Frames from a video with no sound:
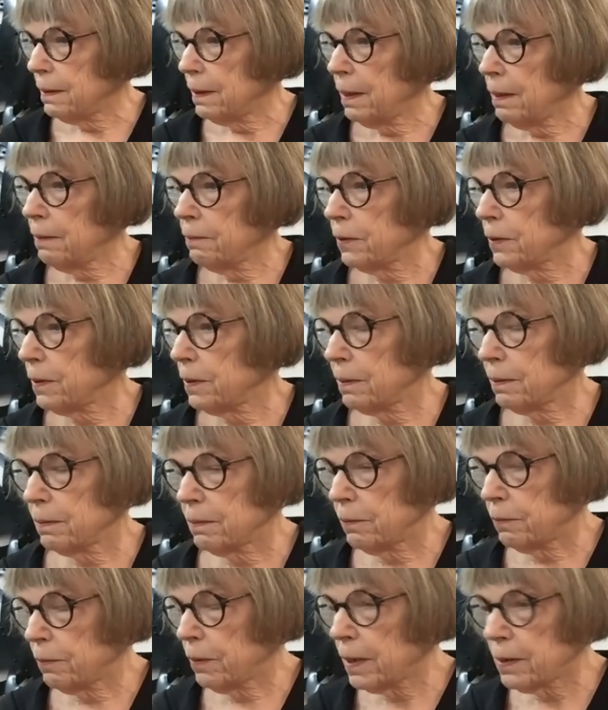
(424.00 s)
that was
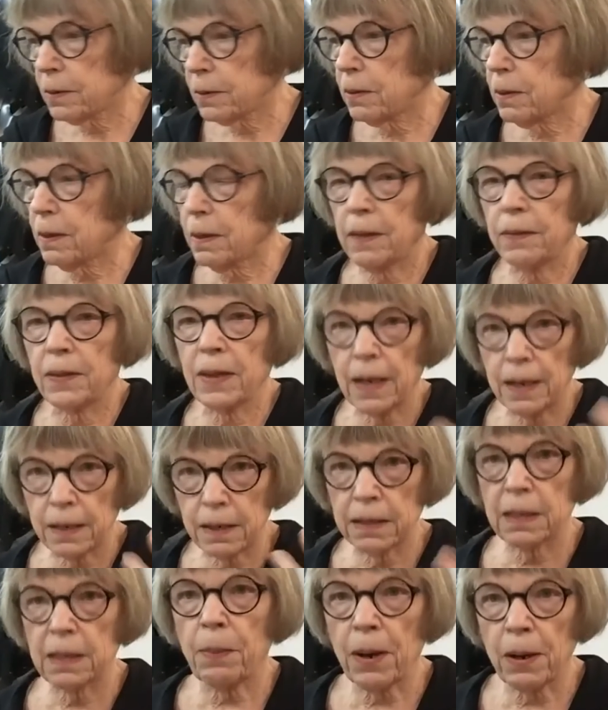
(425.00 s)
great. And that
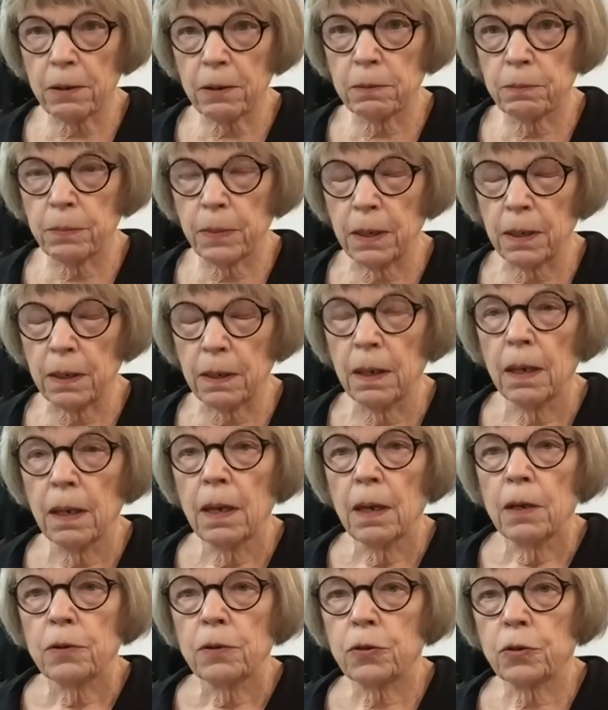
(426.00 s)
inspired me
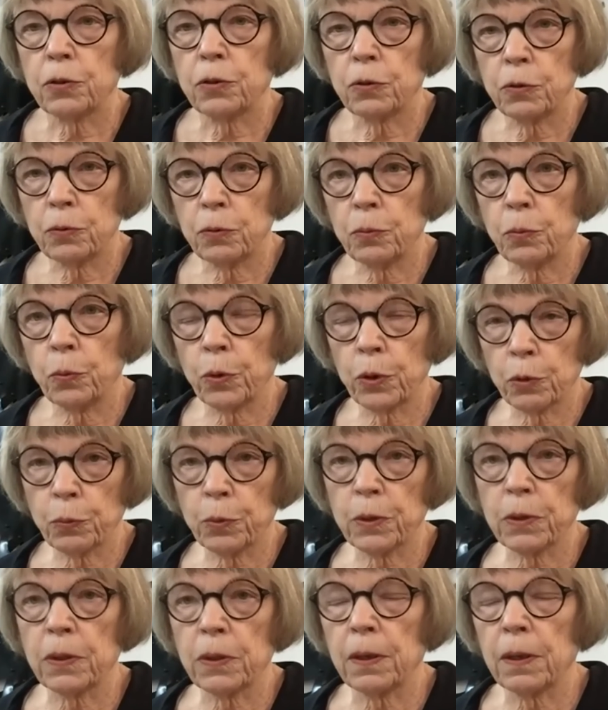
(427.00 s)
to work
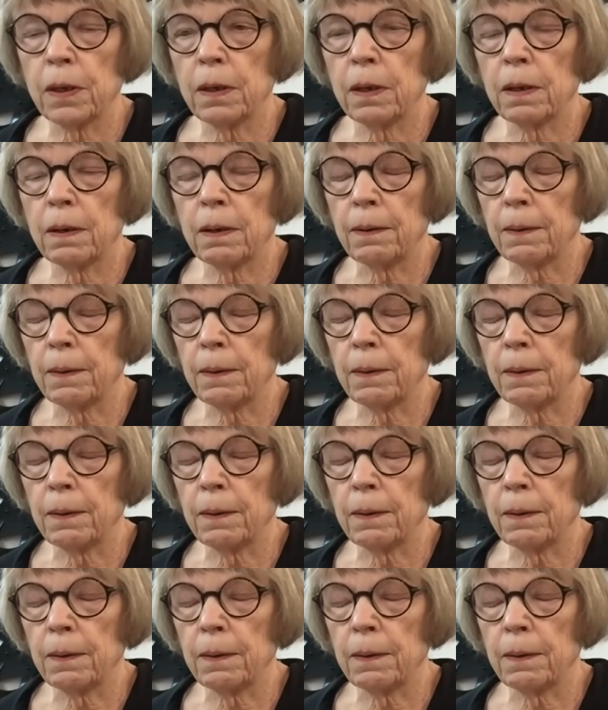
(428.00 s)
with the